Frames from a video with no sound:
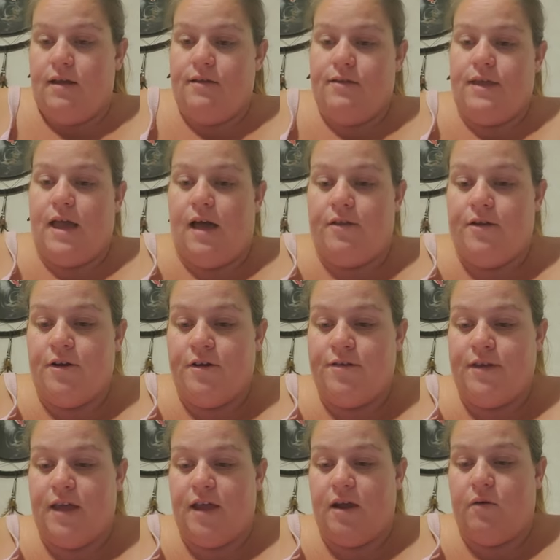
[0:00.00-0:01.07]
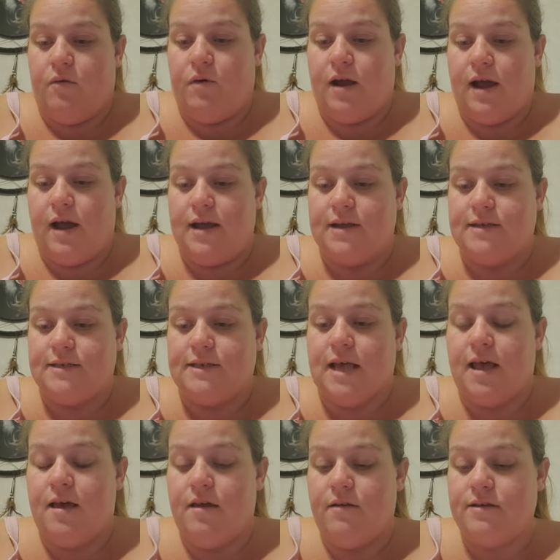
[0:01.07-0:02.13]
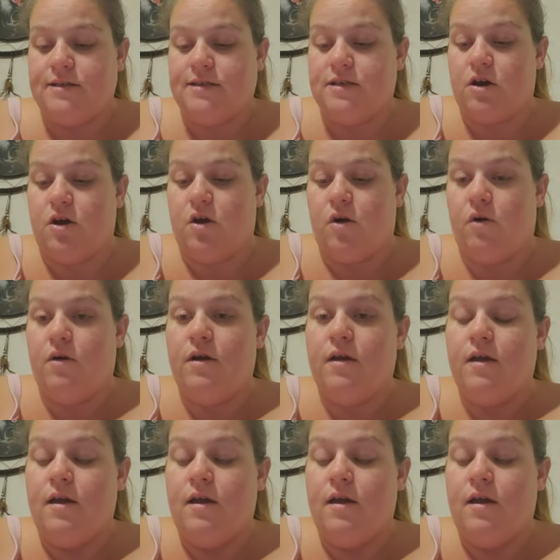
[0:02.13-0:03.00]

the other thing was so